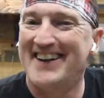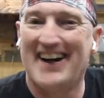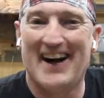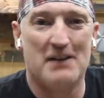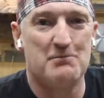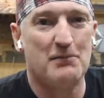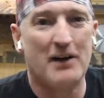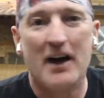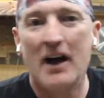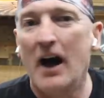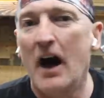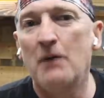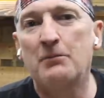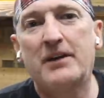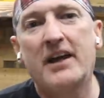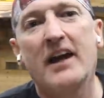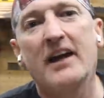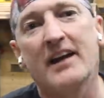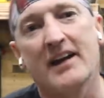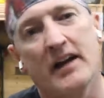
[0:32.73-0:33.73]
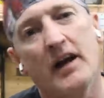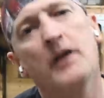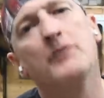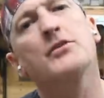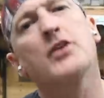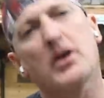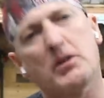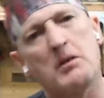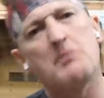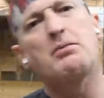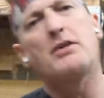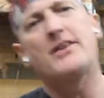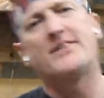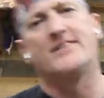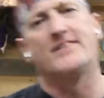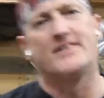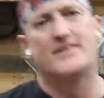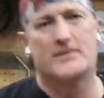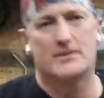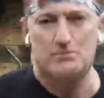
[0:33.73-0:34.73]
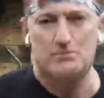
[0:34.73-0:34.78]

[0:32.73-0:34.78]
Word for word: I'm, I'm kidding. I'm talking about presents.